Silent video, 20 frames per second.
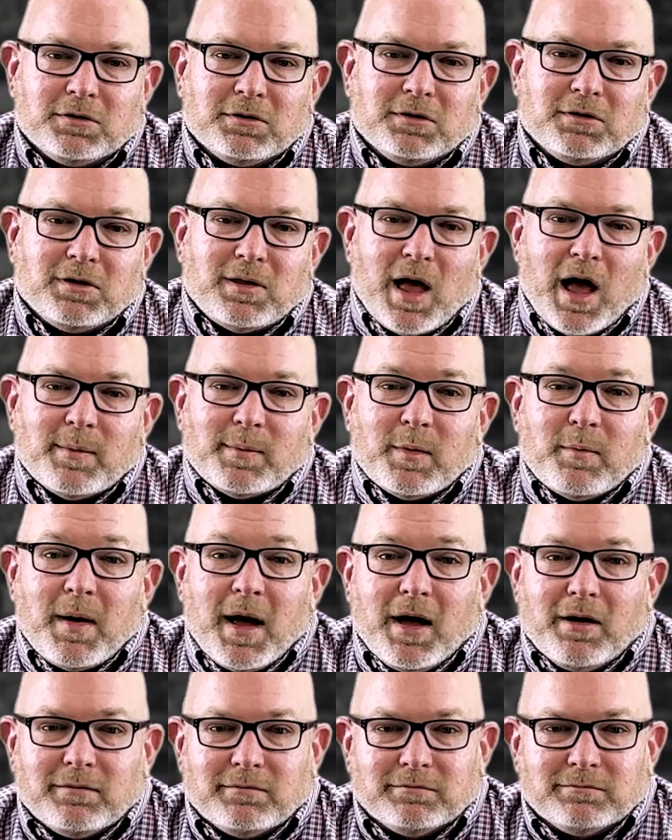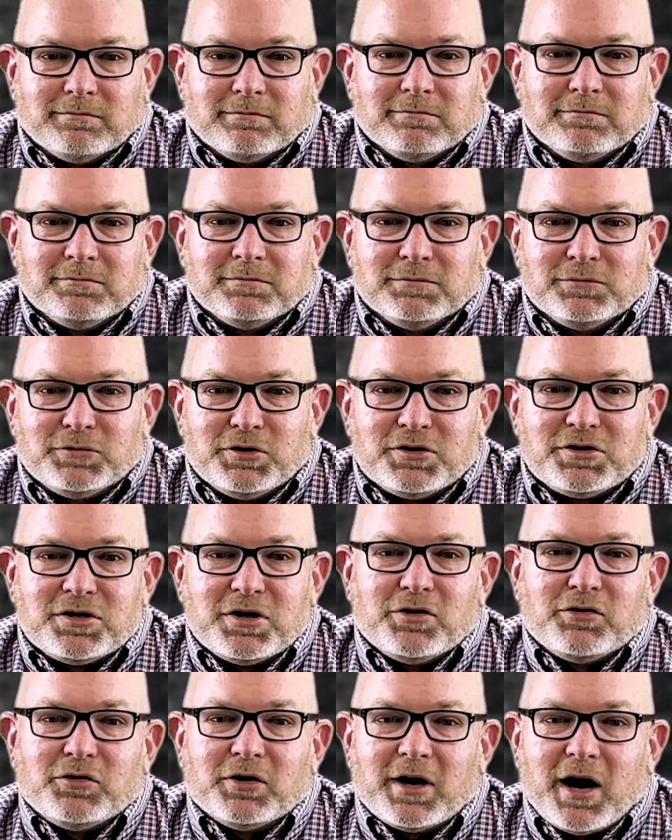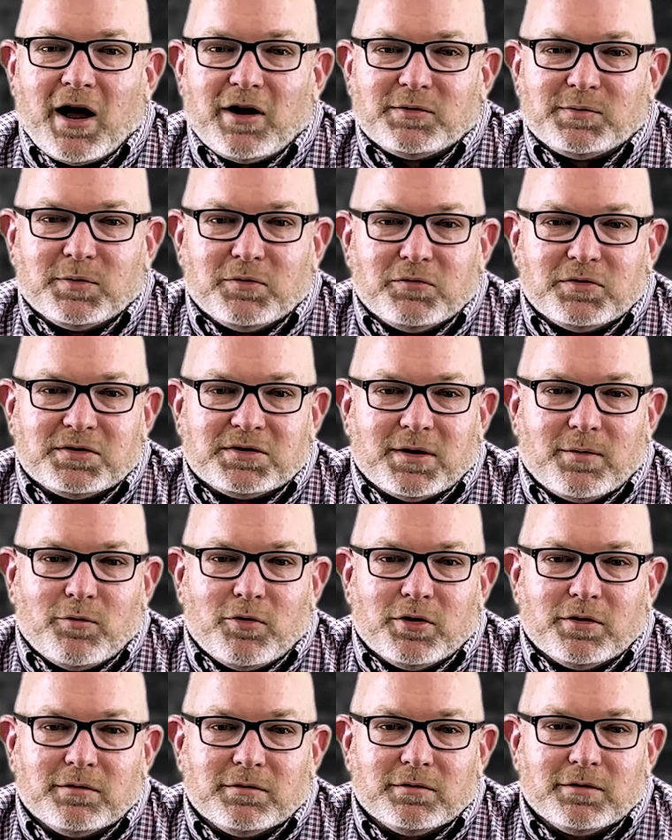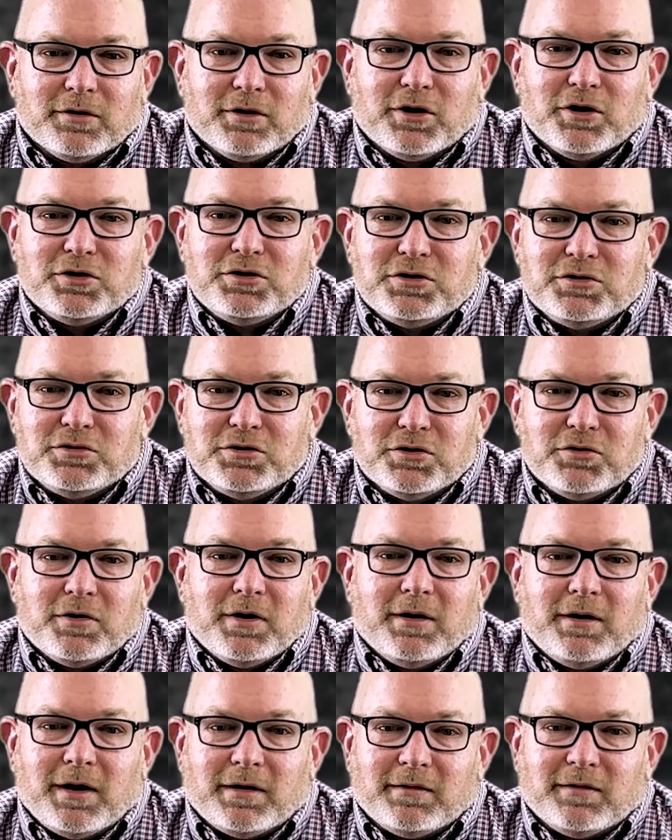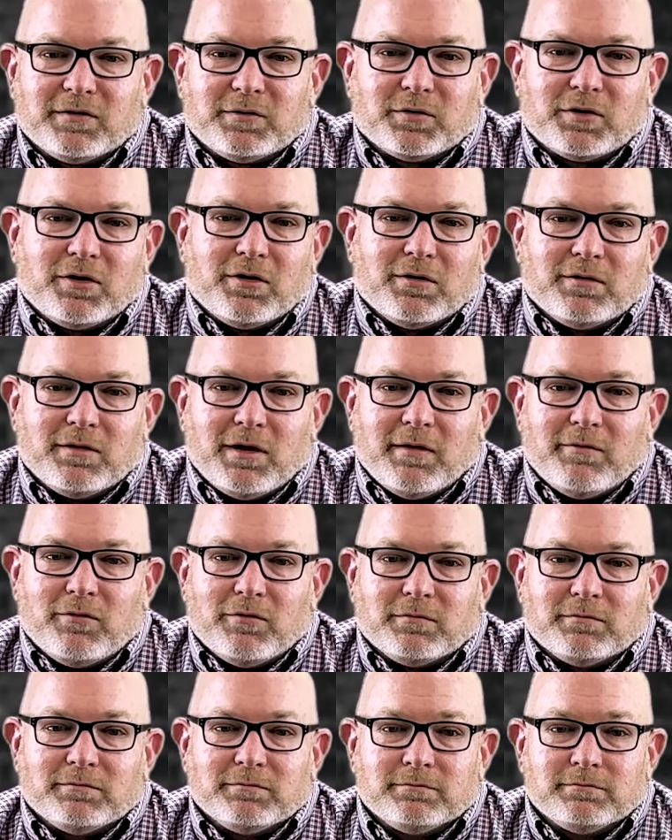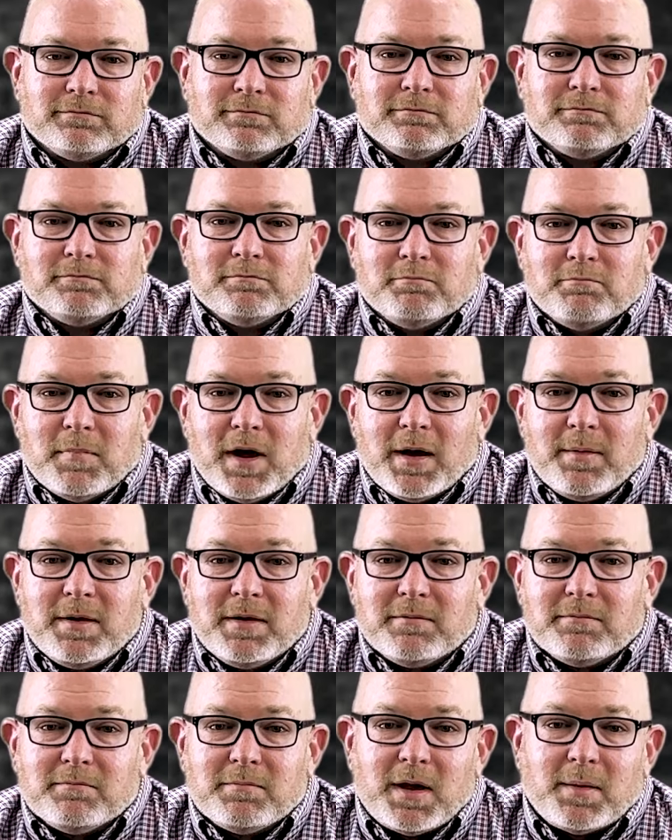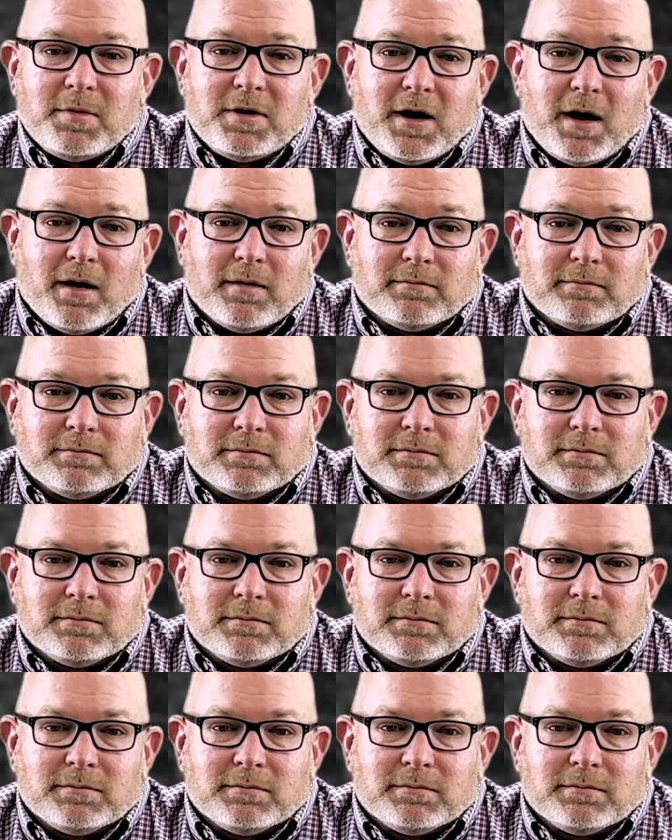climb a mountain to share the gospel with someone, could you do it at this current level? Maybe, maybe not.